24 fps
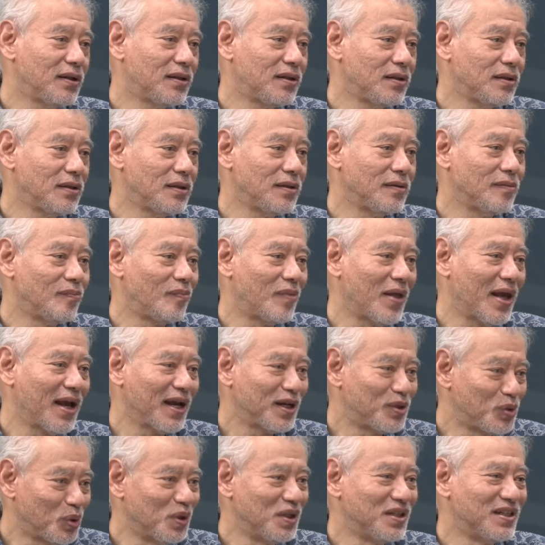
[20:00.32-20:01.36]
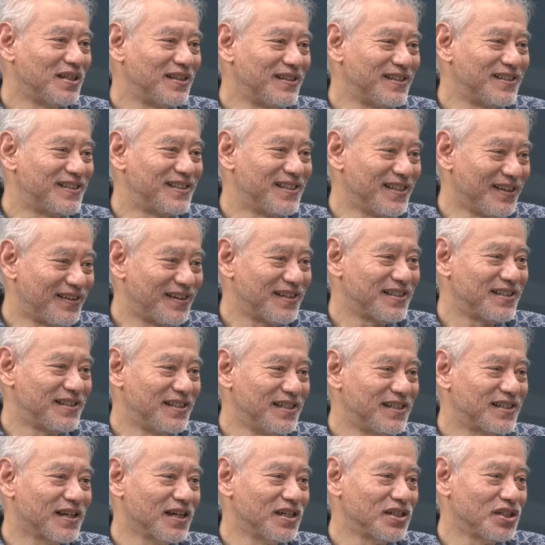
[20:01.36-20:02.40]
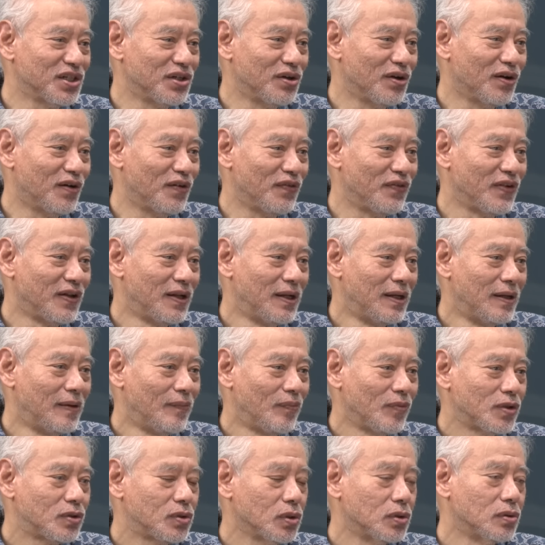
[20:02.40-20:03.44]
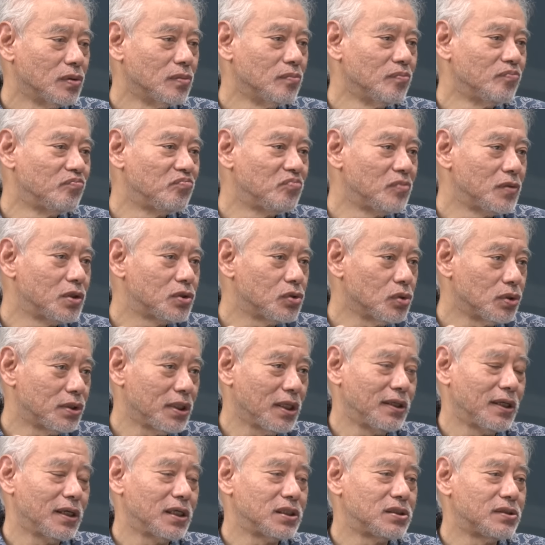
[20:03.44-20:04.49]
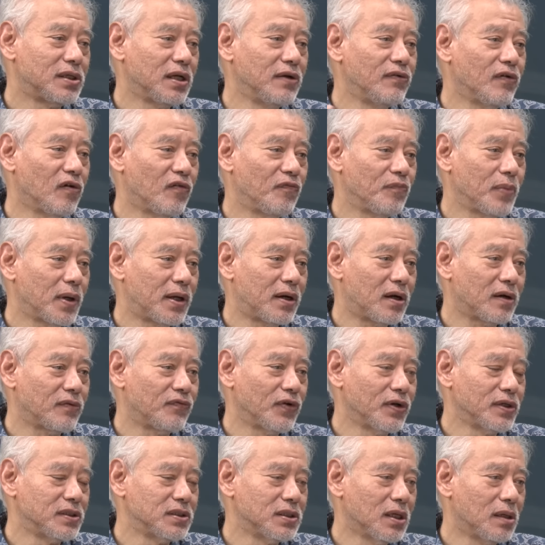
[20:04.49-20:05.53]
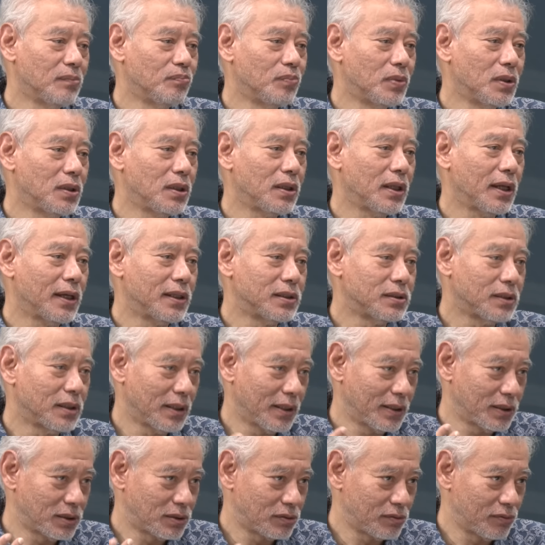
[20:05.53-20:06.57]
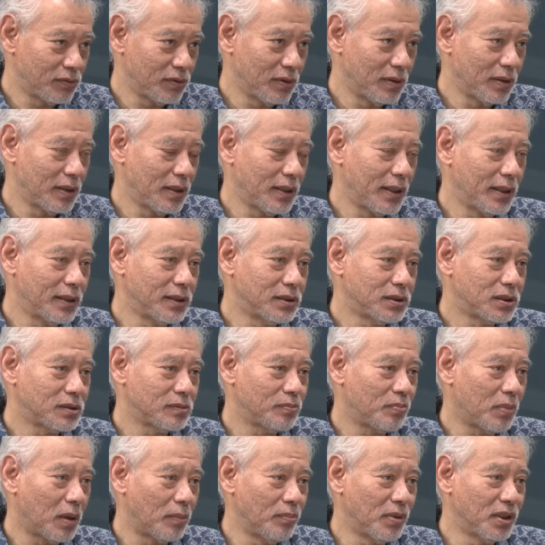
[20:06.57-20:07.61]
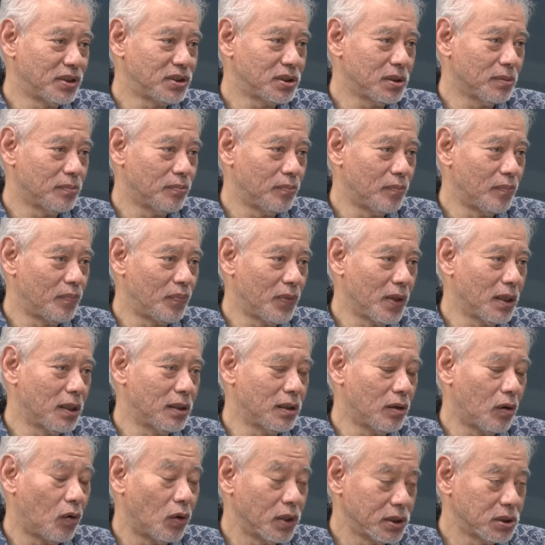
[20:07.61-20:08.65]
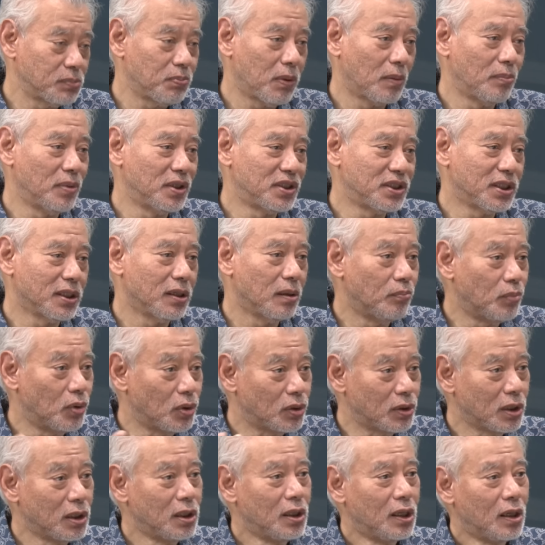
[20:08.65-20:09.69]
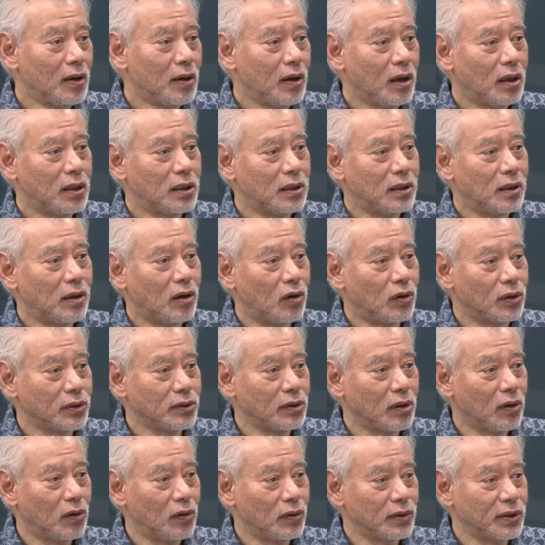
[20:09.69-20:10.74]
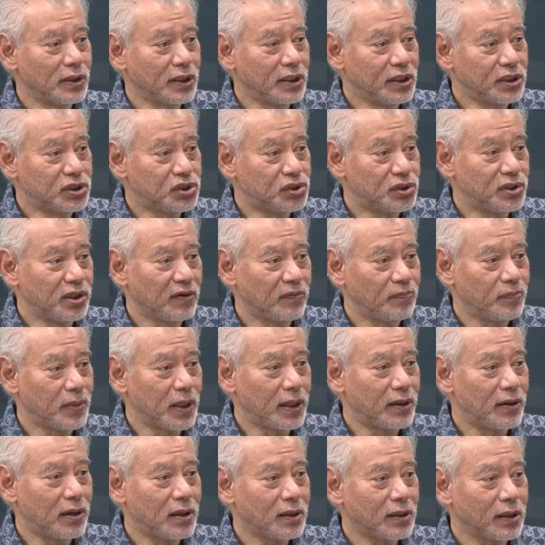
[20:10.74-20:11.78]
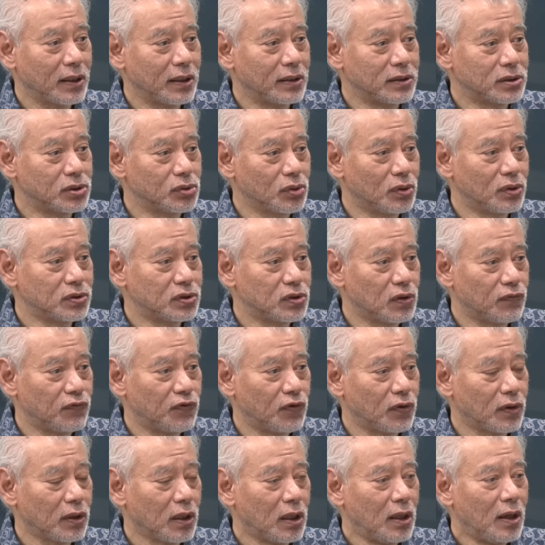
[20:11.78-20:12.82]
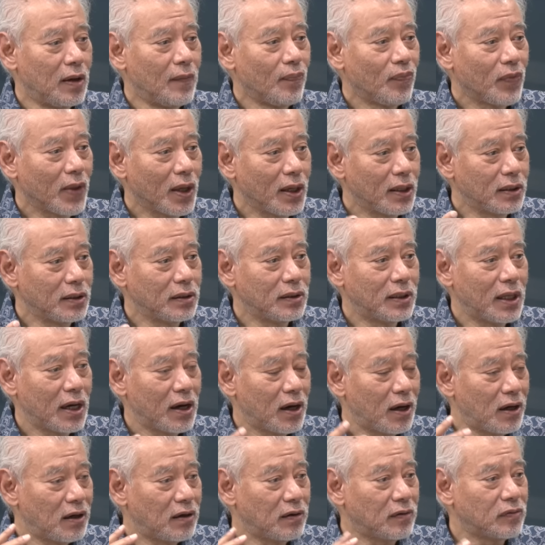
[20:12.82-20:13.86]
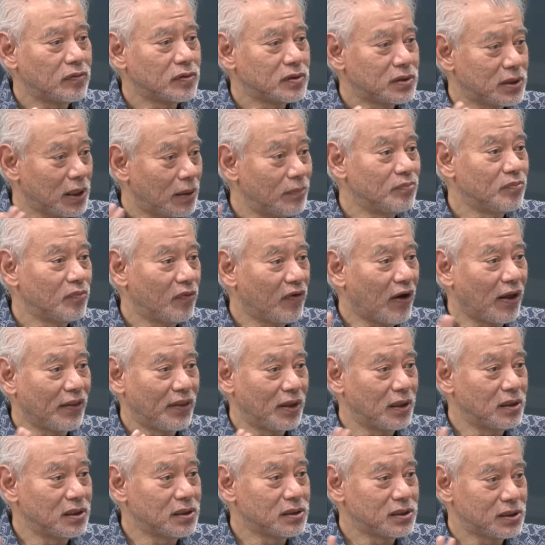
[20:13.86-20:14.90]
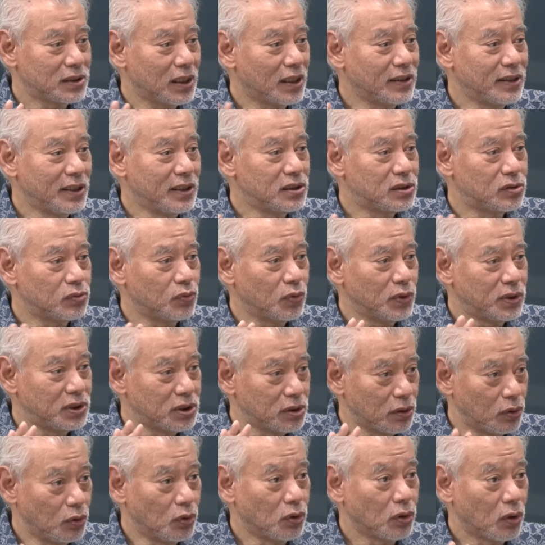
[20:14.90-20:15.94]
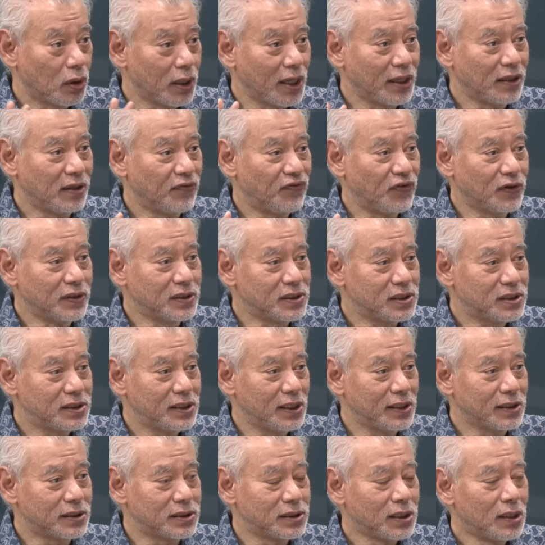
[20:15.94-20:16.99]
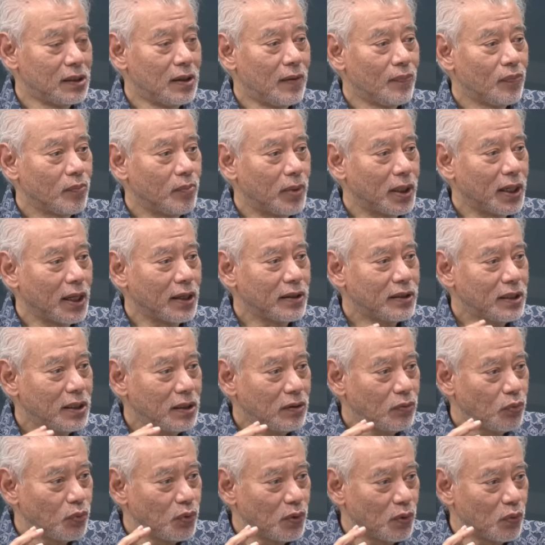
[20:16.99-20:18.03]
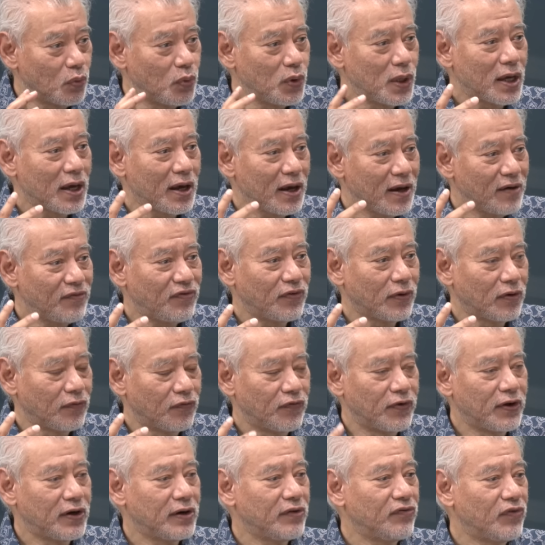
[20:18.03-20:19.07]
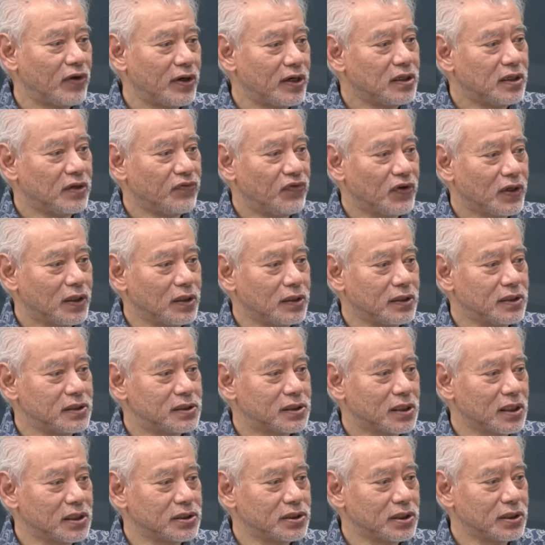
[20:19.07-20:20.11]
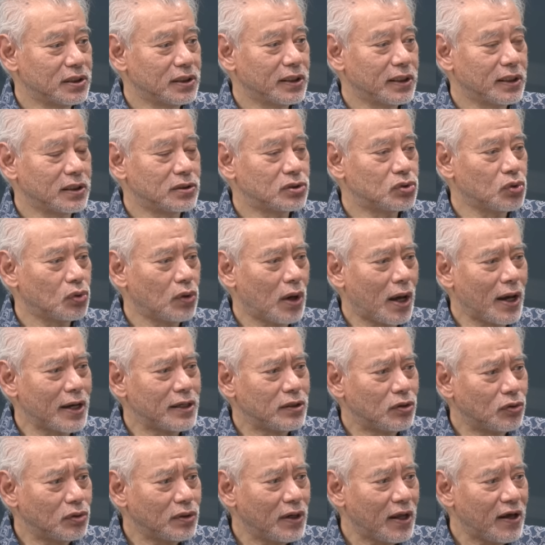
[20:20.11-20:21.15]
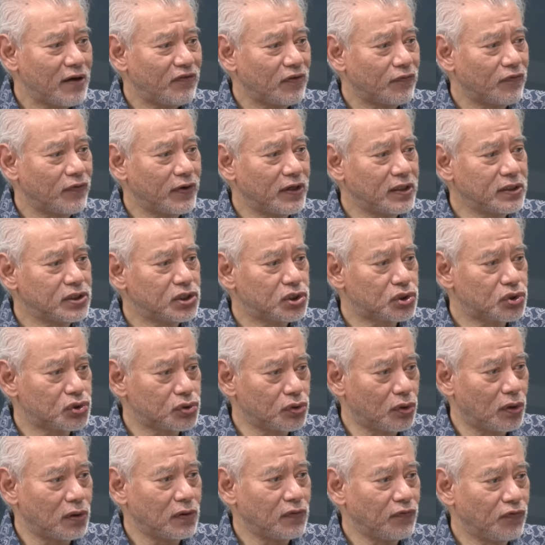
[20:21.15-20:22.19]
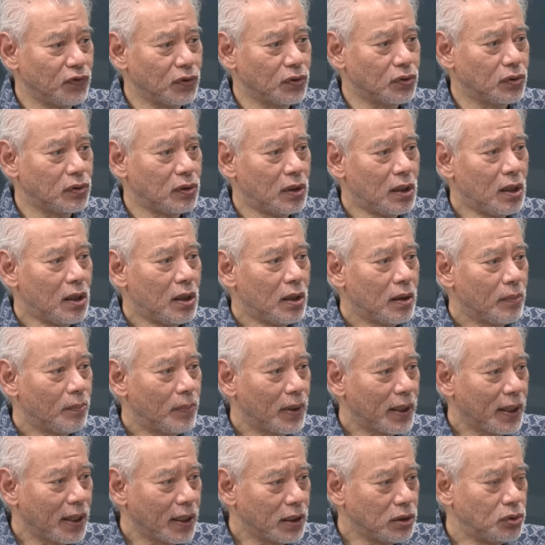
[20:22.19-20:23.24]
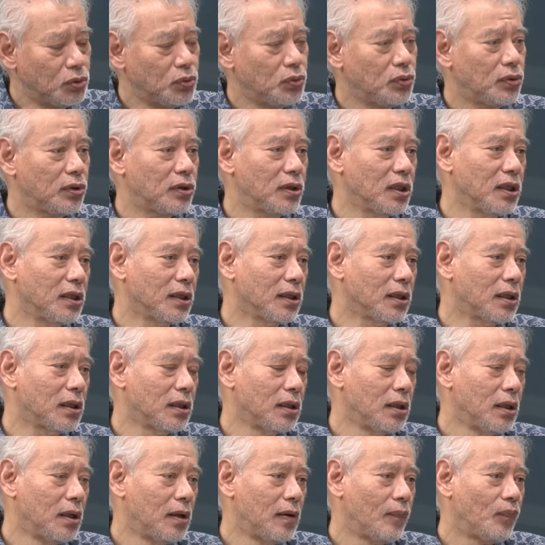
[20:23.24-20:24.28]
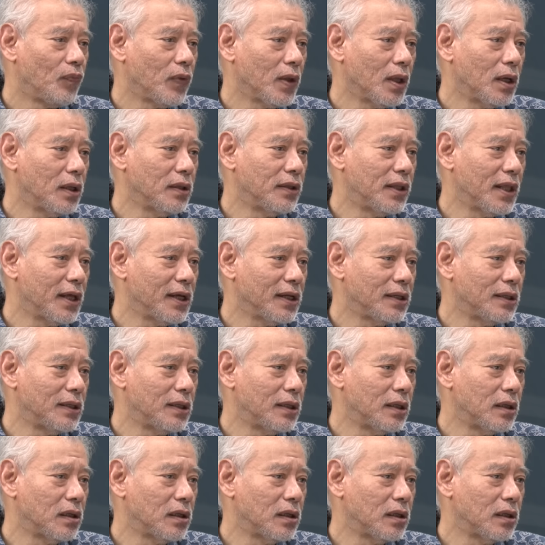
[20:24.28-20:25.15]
little actual serious discussion of. So Sultan Nazrin of Perak, for example, has published or is publishing a book on the history of Perak and so on and so forth. And there are some other studies which look at different states. But I think we have a very, very difficult discussion ahead. So I don't have a very strong view, but I do think that